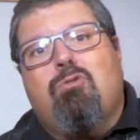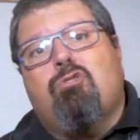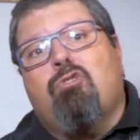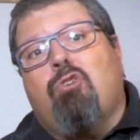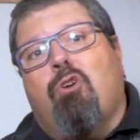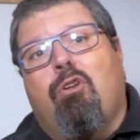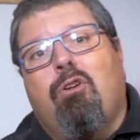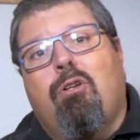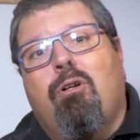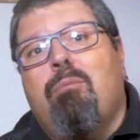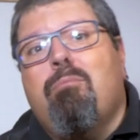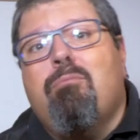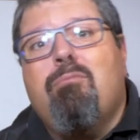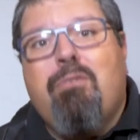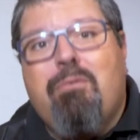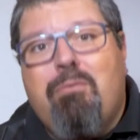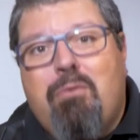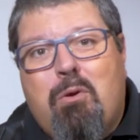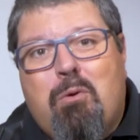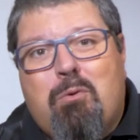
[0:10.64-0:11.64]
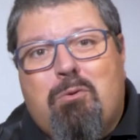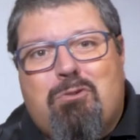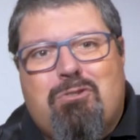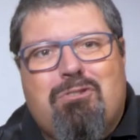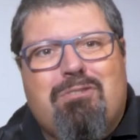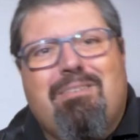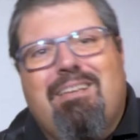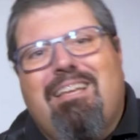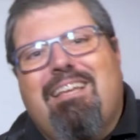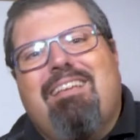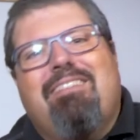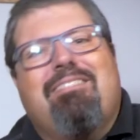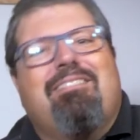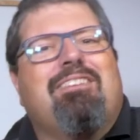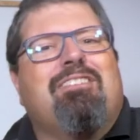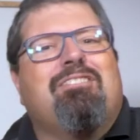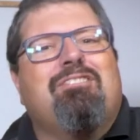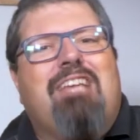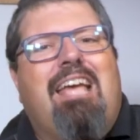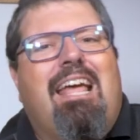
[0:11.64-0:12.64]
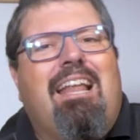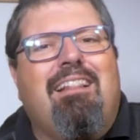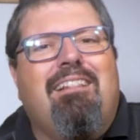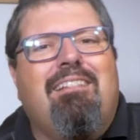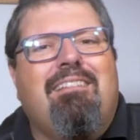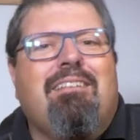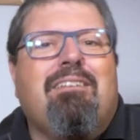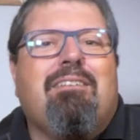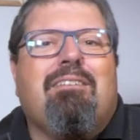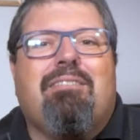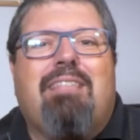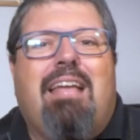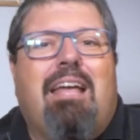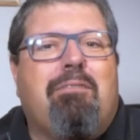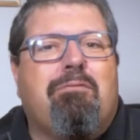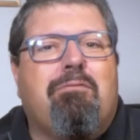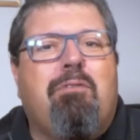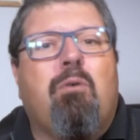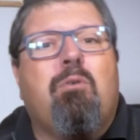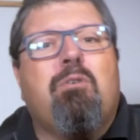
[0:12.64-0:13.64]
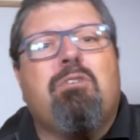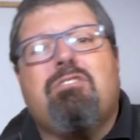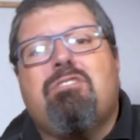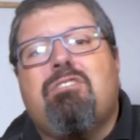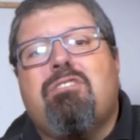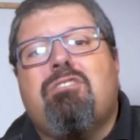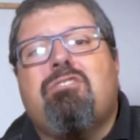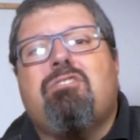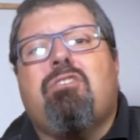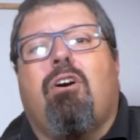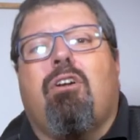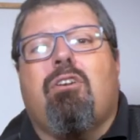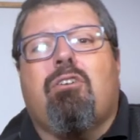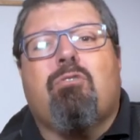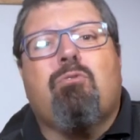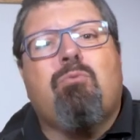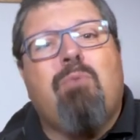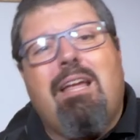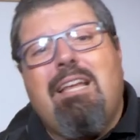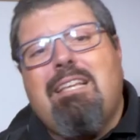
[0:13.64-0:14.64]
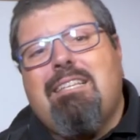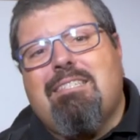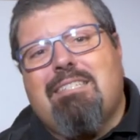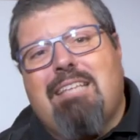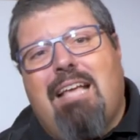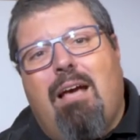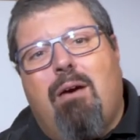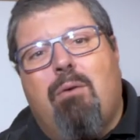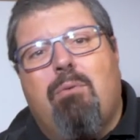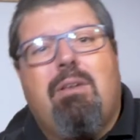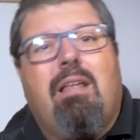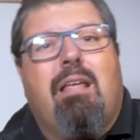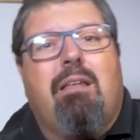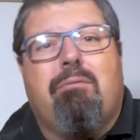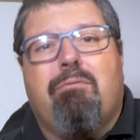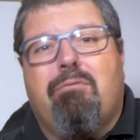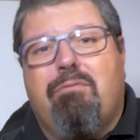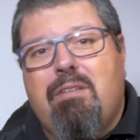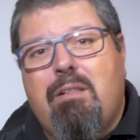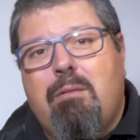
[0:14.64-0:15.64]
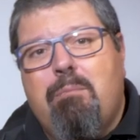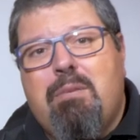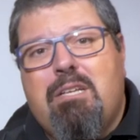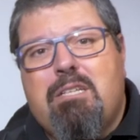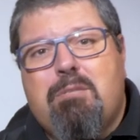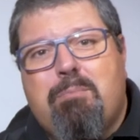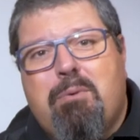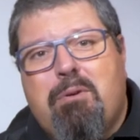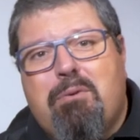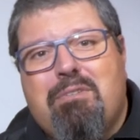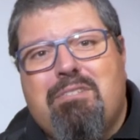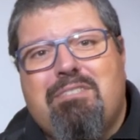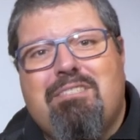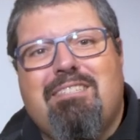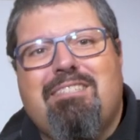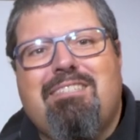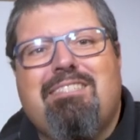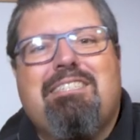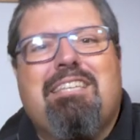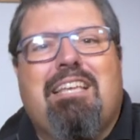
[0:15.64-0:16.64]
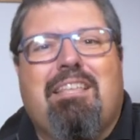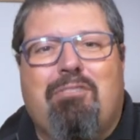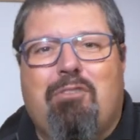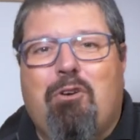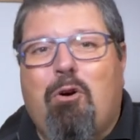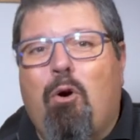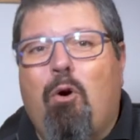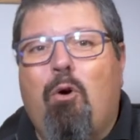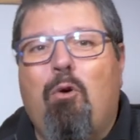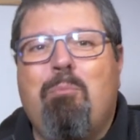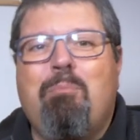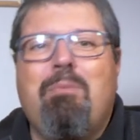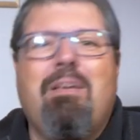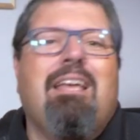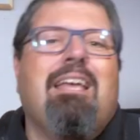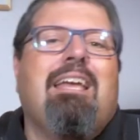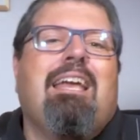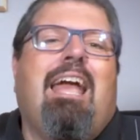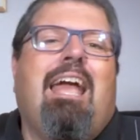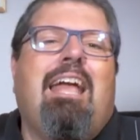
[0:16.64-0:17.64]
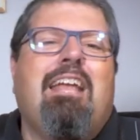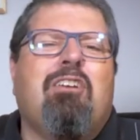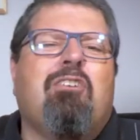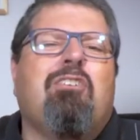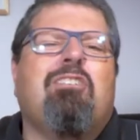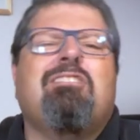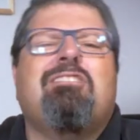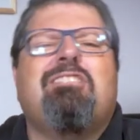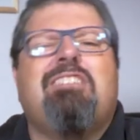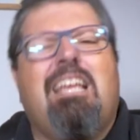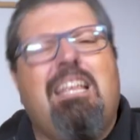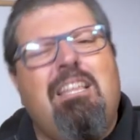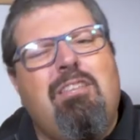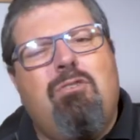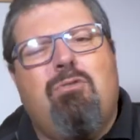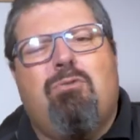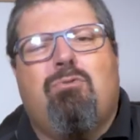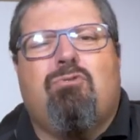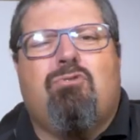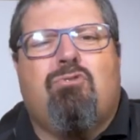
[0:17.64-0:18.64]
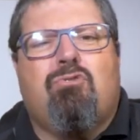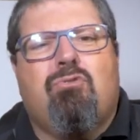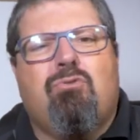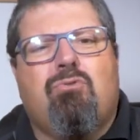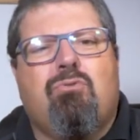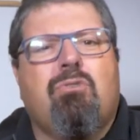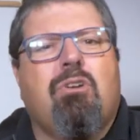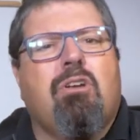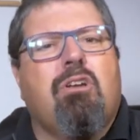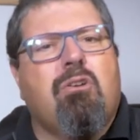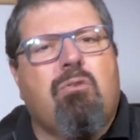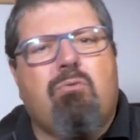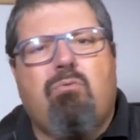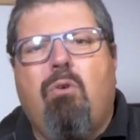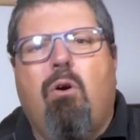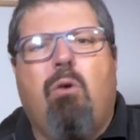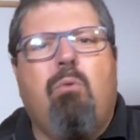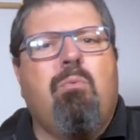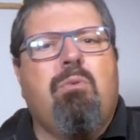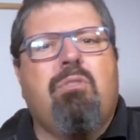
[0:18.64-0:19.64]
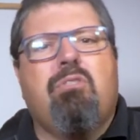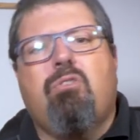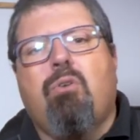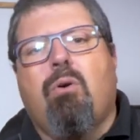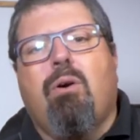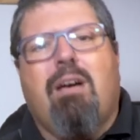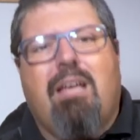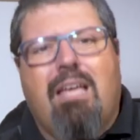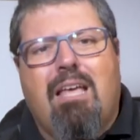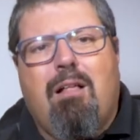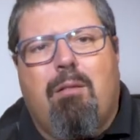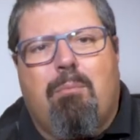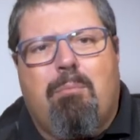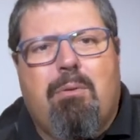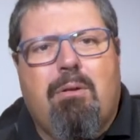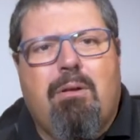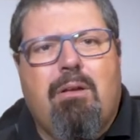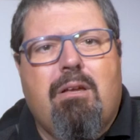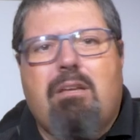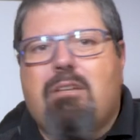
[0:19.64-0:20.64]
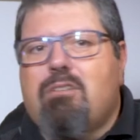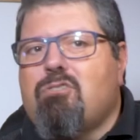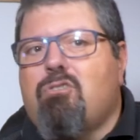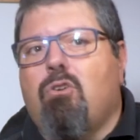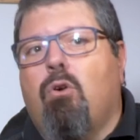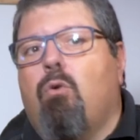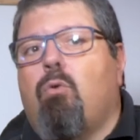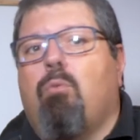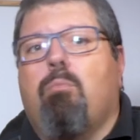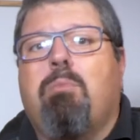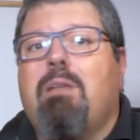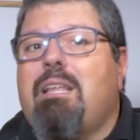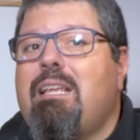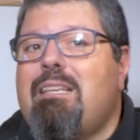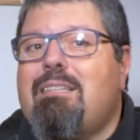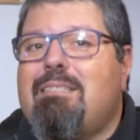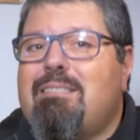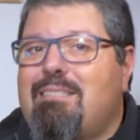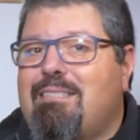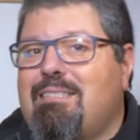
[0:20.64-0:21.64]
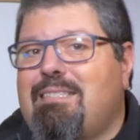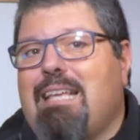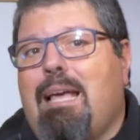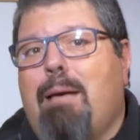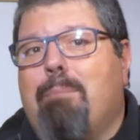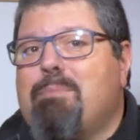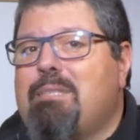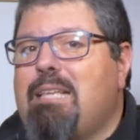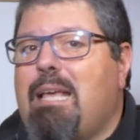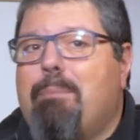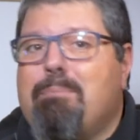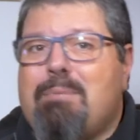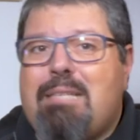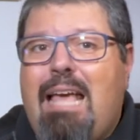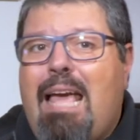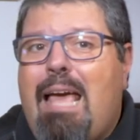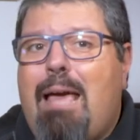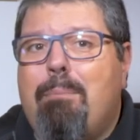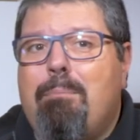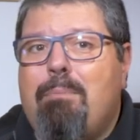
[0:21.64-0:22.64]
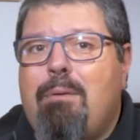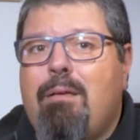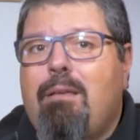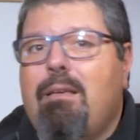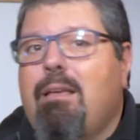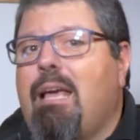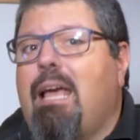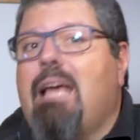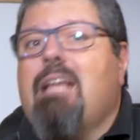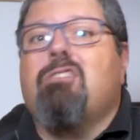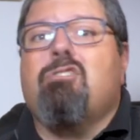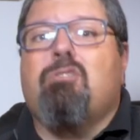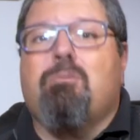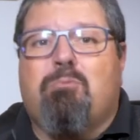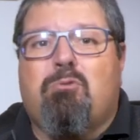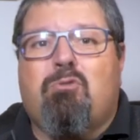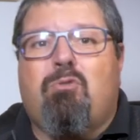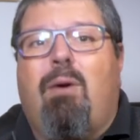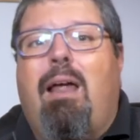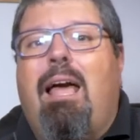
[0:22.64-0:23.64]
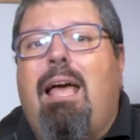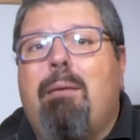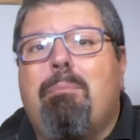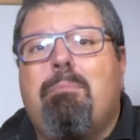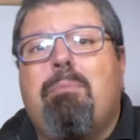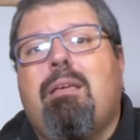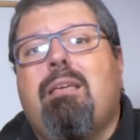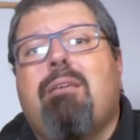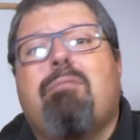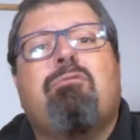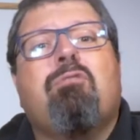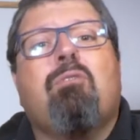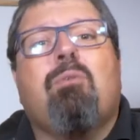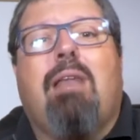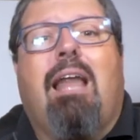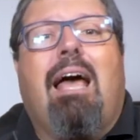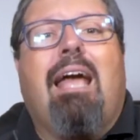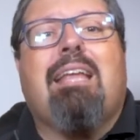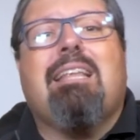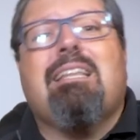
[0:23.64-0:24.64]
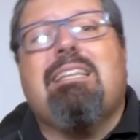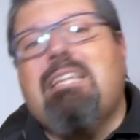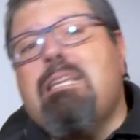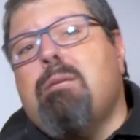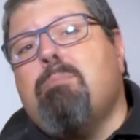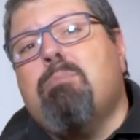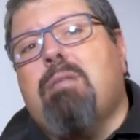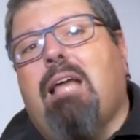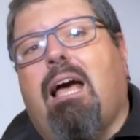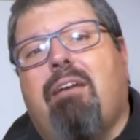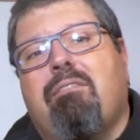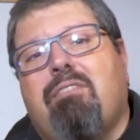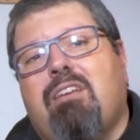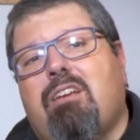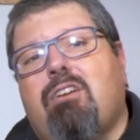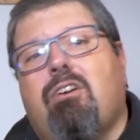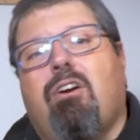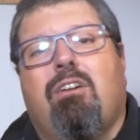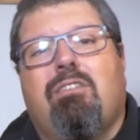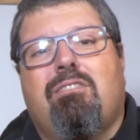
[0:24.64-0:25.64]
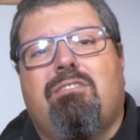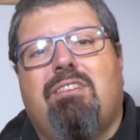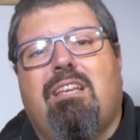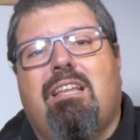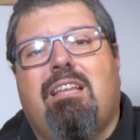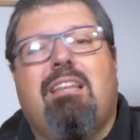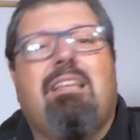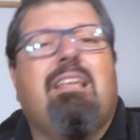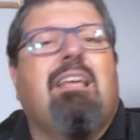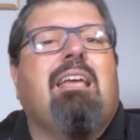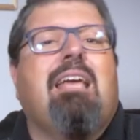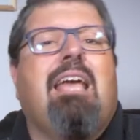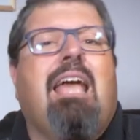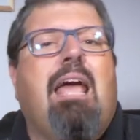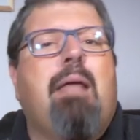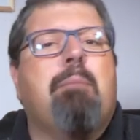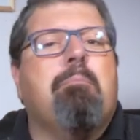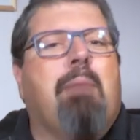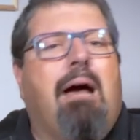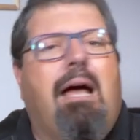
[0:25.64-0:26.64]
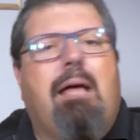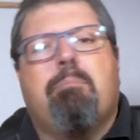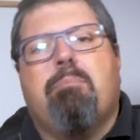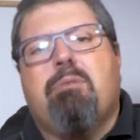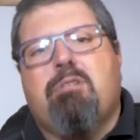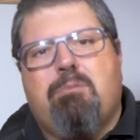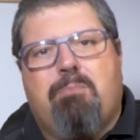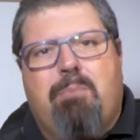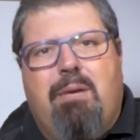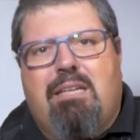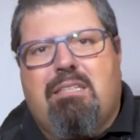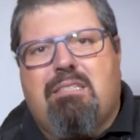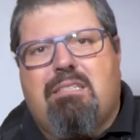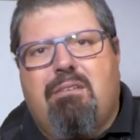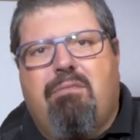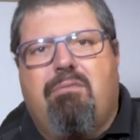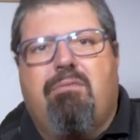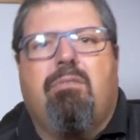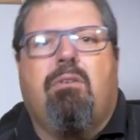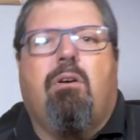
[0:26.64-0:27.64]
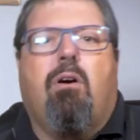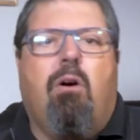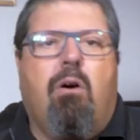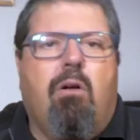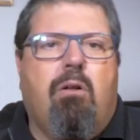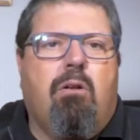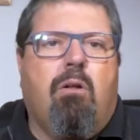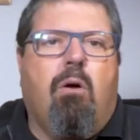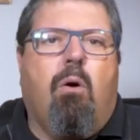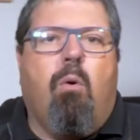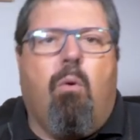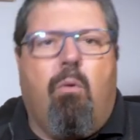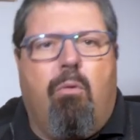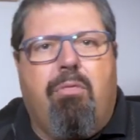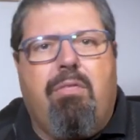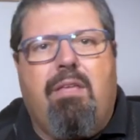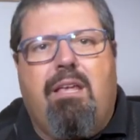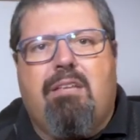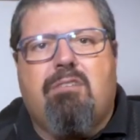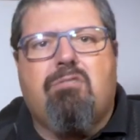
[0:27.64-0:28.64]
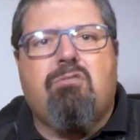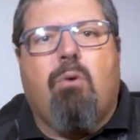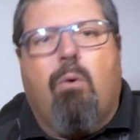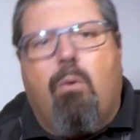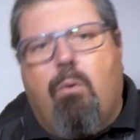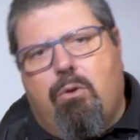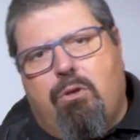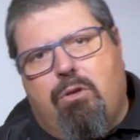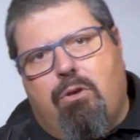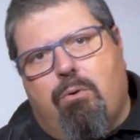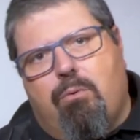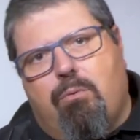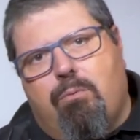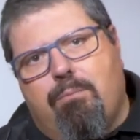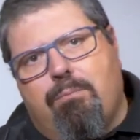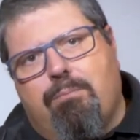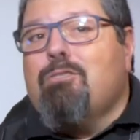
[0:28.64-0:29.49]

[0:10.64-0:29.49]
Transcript: Stjernholm Reviews, the channel that focuses on great sound and film experiences in the home and continues to grow with your help. So please tap, tap, tap and subscribe if you like deep diving content and my perspective on all things audio.